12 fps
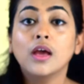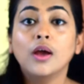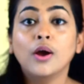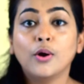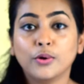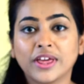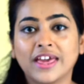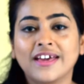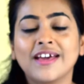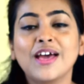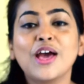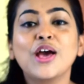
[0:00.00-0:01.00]

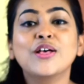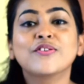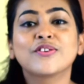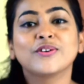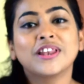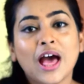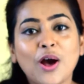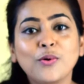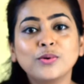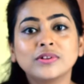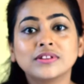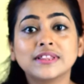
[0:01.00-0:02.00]
Okay, so
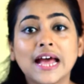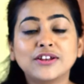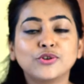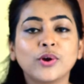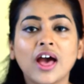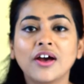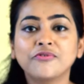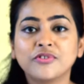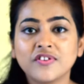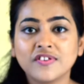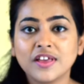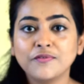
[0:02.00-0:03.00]
now that you have
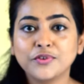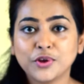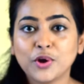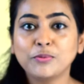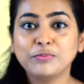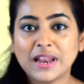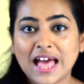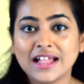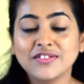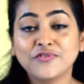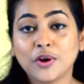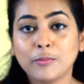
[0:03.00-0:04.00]
received your
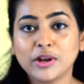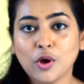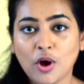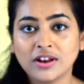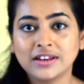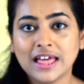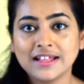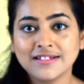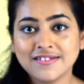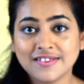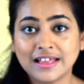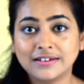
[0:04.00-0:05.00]
plants from an online
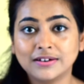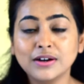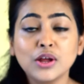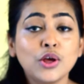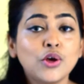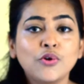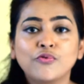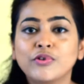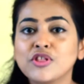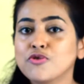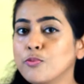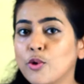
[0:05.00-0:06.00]
seller,
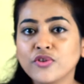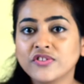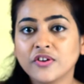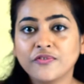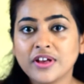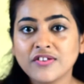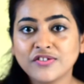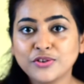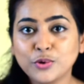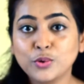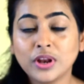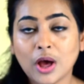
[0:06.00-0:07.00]
which most of us
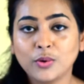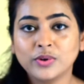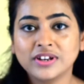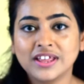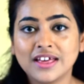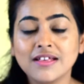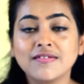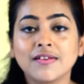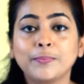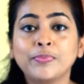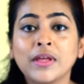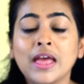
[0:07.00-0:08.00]
do nowadays,
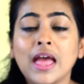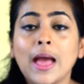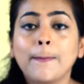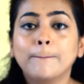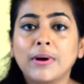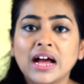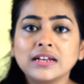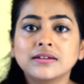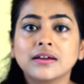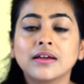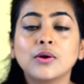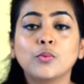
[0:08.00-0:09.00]
but
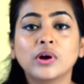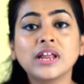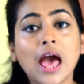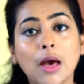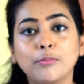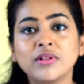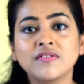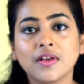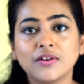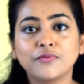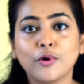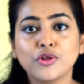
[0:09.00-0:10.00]
what happens
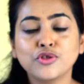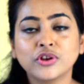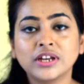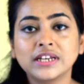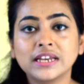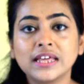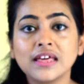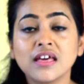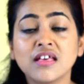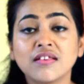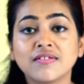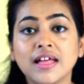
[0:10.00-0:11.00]
unfortunately
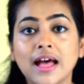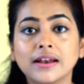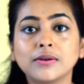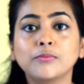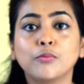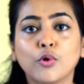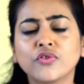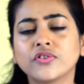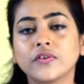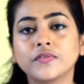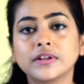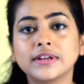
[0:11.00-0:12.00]
is that most
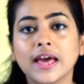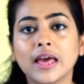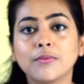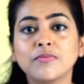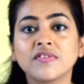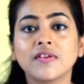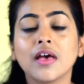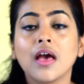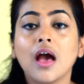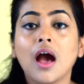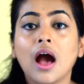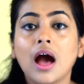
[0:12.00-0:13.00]
of the times
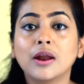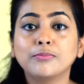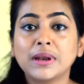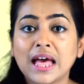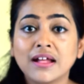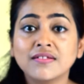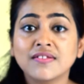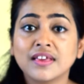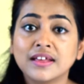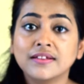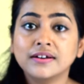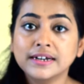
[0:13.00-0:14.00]
our plants
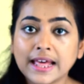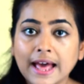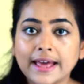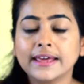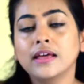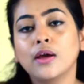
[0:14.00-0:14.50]
either die